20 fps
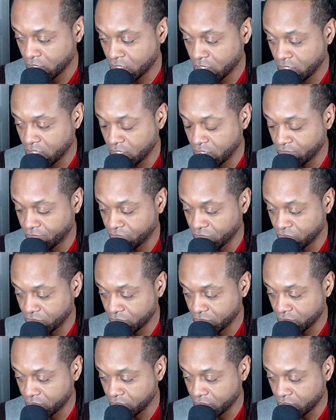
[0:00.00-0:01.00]
If
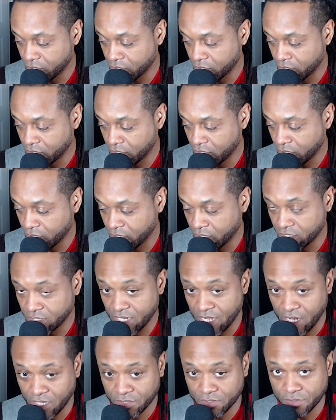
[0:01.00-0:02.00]
you're a
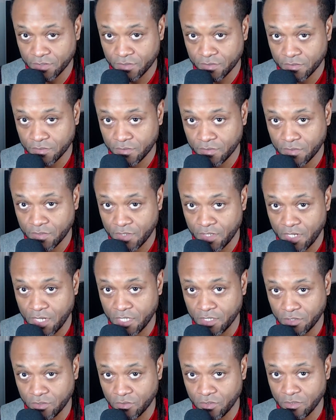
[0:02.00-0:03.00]
doctor
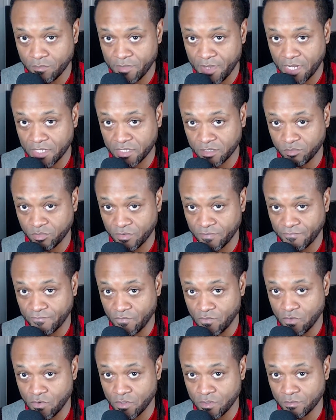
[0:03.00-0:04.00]
and you're about to
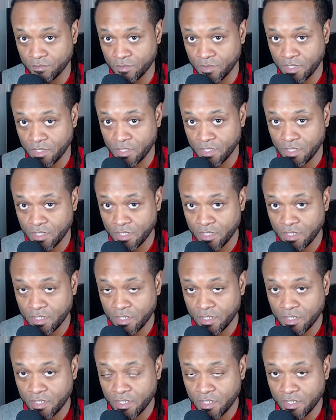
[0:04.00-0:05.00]
perform,
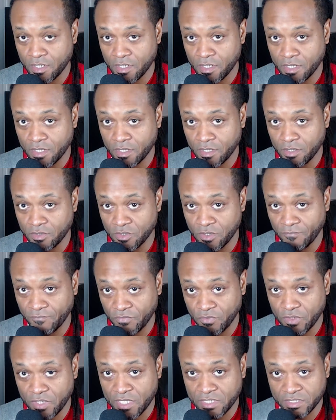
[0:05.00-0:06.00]

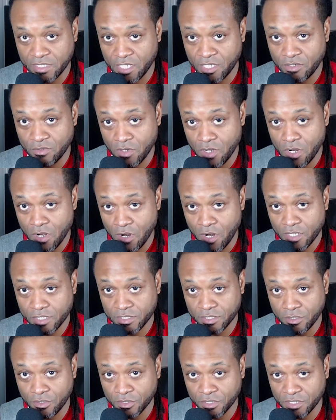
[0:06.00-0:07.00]
let's say you're a heart
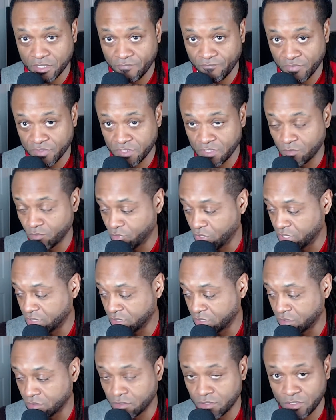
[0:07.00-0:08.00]
surgeon, and for some
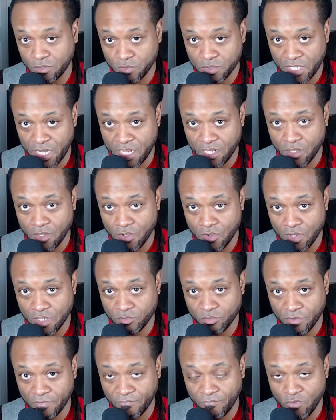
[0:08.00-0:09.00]
reason you take on
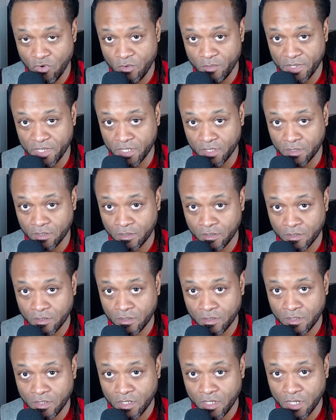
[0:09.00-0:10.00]
performing
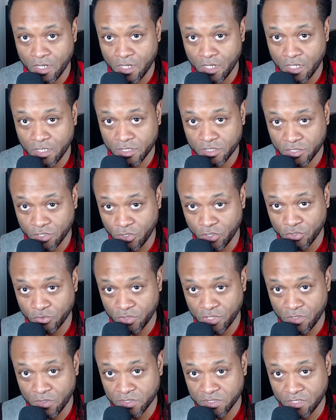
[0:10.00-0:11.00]
surgery
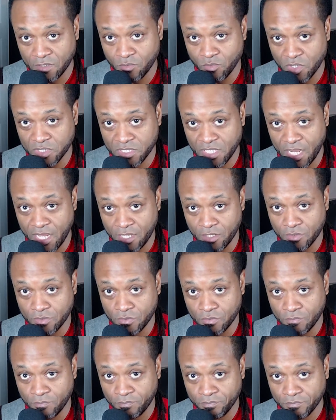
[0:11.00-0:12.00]
on someone's
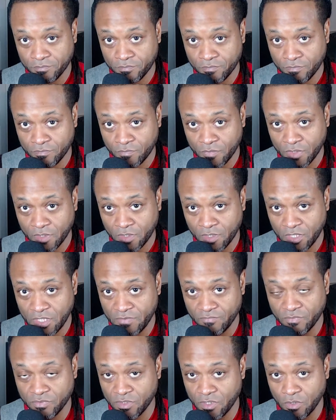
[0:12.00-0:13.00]
ankle,
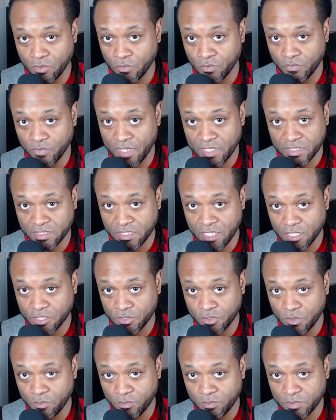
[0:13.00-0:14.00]
even though that's not
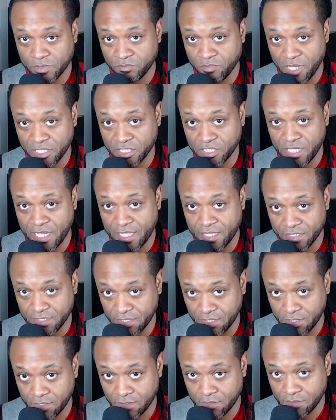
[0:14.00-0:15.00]
your
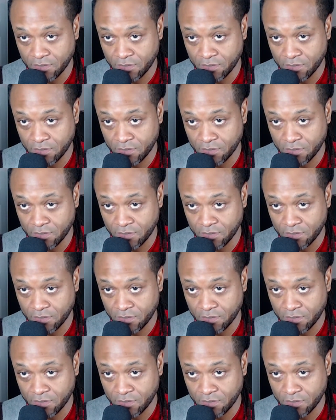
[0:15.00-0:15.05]
specialty,